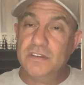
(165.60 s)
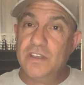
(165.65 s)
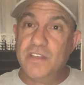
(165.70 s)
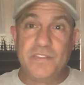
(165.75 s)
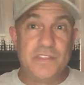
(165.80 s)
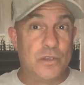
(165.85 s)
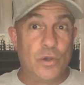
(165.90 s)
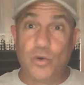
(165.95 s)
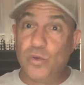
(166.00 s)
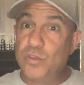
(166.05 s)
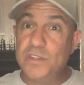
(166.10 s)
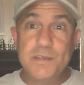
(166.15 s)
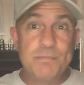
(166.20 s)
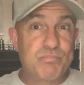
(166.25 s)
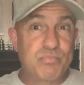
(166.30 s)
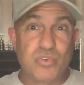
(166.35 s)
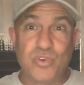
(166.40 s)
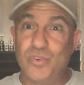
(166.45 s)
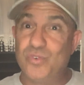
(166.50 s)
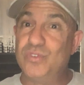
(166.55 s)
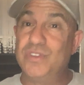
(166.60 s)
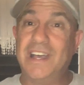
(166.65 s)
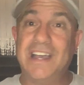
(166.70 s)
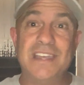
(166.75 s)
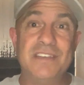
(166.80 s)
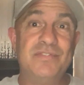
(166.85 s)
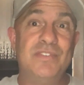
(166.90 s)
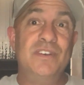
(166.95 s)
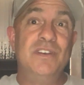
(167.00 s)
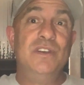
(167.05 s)
the only
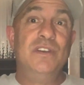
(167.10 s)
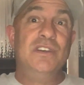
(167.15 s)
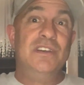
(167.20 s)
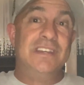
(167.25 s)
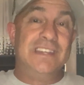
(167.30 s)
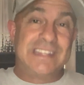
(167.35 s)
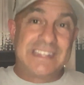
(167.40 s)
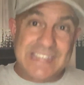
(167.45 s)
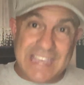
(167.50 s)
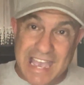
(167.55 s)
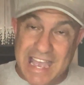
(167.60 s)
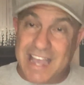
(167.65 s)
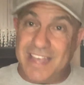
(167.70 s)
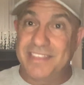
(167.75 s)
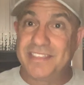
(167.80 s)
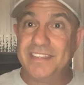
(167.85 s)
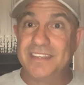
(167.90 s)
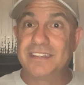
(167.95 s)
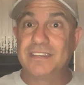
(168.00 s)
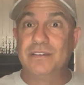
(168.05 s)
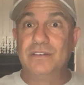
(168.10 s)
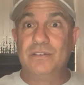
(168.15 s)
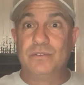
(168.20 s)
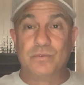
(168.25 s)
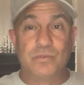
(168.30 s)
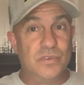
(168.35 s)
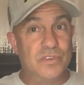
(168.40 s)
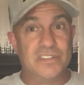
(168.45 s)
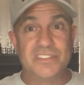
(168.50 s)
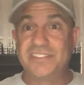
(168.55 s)
pro-life Catholic
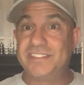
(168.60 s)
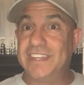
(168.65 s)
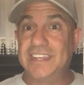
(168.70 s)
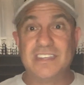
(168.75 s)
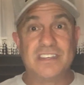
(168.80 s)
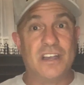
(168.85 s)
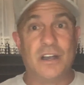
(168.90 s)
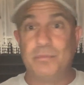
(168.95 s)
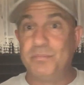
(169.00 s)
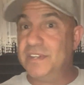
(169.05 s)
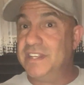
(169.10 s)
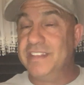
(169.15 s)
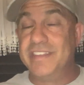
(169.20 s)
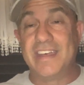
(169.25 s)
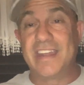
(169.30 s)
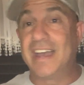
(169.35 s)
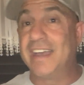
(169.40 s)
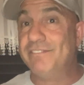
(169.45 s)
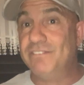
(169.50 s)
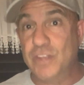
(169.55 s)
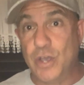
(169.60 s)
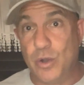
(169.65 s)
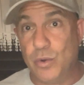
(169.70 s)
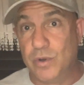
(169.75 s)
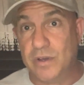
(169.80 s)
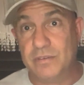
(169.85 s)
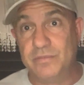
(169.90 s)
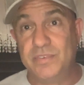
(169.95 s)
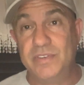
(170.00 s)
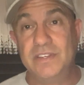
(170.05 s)
real estate company that I know
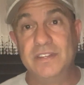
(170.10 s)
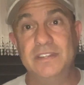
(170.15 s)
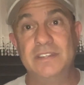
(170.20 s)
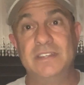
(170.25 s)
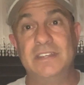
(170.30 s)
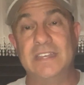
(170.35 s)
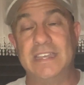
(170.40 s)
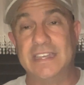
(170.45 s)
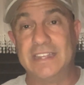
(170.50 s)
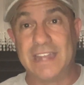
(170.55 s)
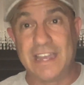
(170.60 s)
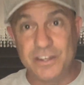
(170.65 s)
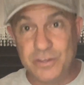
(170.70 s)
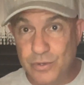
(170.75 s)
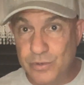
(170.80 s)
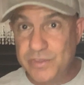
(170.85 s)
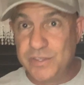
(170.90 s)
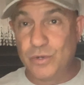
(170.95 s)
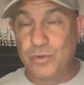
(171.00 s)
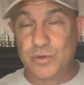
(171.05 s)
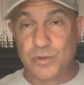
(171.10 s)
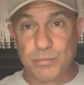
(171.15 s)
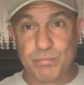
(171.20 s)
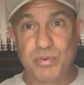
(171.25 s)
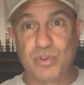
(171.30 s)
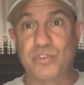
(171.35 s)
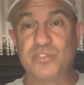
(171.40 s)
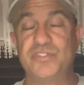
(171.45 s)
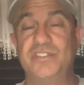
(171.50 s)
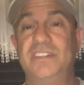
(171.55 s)
of. And I know the owner
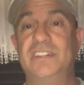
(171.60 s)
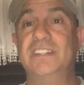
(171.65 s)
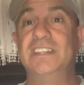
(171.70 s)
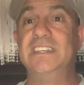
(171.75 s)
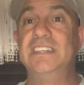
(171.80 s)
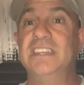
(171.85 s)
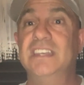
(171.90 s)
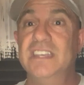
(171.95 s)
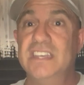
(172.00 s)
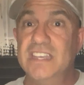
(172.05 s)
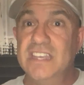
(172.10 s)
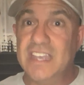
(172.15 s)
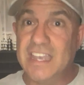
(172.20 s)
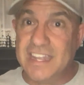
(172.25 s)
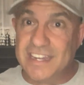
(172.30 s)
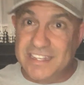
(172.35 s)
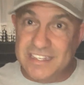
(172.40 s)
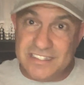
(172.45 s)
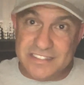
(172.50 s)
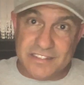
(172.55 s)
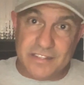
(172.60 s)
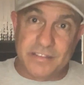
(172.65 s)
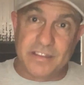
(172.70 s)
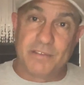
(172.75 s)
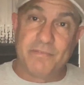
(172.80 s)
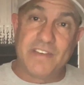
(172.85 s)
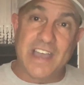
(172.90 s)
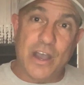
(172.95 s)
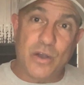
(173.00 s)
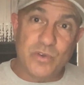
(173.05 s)
personally. And he's a
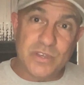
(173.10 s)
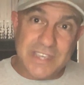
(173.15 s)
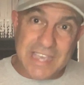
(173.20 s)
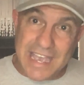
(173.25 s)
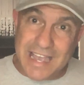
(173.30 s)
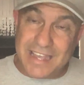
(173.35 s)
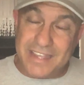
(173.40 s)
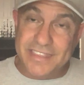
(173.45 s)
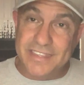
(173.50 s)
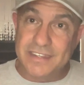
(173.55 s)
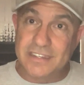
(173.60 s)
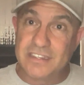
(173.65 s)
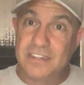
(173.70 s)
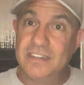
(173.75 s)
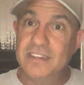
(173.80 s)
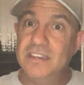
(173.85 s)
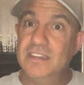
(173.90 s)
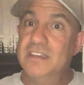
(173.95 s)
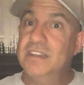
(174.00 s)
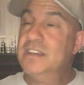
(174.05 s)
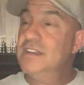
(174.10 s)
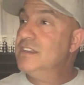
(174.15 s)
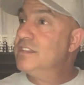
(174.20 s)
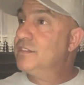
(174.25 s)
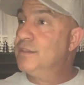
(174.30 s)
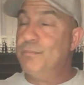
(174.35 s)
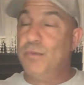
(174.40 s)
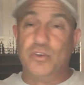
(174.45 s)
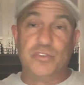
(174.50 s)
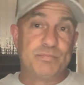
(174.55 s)
devout Catholic,
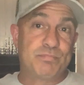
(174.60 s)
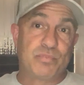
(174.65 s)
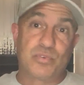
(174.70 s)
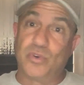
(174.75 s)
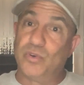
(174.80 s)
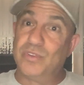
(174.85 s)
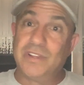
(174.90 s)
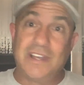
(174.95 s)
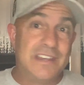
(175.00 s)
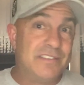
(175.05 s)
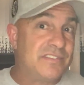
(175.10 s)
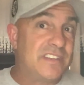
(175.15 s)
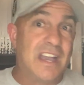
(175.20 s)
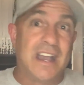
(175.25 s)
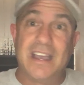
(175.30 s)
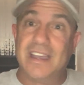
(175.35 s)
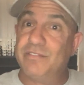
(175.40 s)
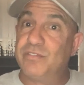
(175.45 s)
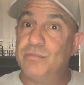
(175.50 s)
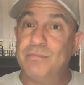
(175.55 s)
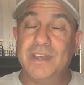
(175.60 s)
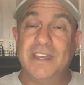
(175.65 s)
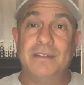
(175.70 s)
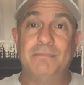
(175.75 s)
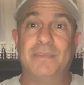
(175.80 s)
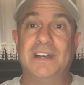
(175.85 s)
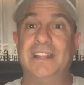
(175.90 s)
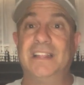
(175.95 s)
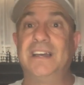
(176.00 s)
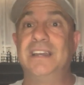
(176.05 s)
the most pro-life guy I ever met in
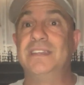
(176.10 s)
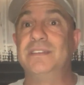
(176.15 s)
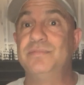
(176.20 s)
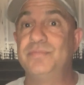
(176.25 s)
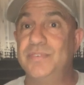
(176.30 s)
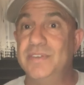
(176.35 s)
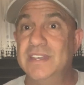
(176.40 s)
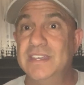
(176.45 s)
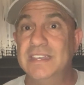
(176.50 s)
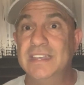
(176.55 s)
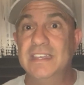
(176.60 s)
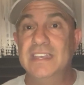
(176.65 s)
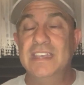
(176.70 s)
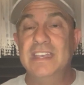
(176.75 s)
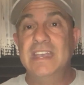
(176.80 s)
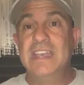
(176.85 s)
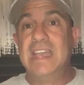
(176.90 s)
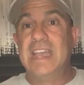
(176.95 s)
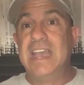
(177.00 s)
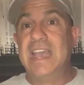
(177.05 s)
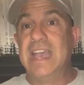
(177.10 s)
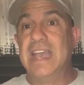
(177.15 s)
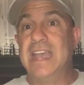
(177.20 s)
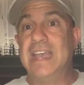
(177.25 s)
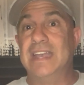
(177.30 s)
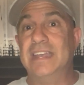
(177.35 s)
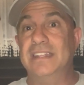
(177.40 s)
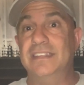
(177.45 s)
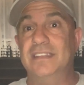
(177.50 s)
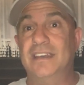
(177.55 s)
my life.
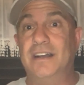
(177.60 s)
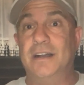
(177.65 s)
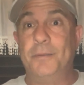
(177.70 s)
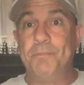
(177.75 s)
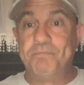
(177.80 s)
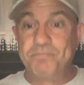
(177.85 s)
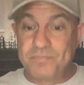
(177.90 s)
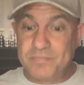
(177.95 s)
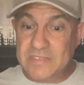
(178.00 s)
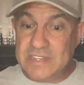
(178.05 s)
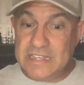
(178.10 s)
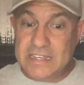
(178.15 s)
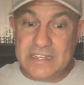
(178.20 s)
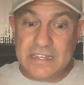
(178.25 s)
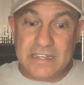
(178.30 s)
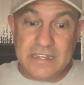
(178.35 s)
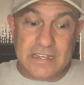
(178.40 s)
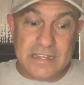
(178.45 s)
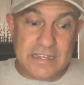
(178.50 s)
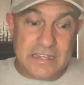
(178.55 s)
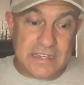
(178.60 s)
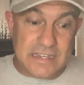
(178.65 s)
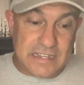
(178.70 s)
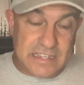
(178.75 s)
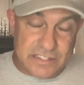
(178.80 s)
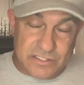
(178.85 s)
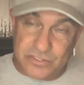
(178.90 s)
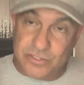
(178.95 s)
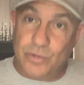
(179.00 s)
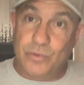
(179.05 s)
And
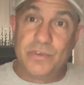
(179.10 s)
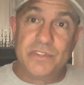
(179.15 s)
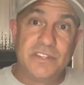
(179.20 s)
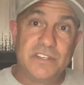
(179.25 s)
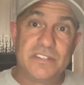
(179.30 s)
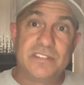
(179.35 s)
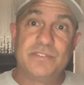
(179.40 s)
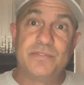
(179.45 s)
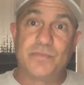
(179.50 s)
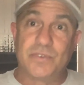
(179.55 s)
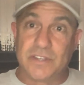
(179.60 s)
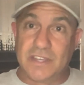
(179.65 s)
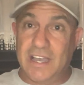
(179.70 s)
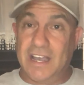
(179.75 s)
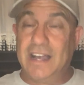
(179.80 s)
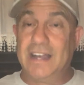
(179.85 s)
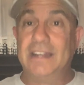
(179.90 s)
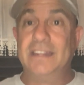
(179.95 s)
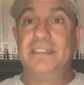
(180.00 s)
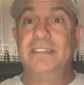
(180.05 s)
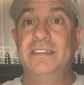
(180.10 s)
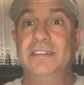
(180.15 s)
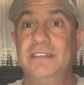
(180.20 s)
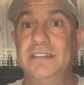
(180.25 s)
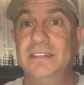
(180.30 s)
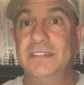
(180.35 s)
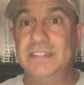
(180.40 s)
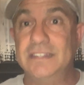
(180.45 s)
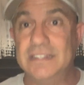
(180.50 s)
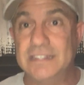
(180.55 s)
he's doing this for God,
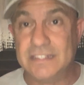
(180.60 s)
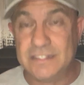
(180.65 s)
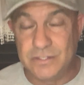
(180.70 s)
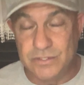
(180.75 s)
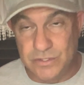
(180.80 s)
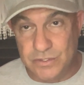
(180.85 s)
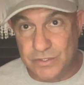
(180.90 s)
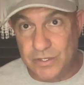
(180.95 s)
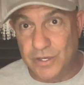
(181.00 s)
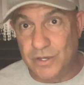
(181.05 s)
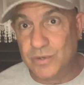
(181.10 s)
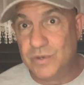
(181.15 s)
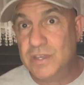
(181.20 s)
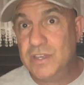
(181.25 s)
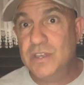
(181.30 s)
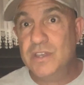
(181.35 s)
you know.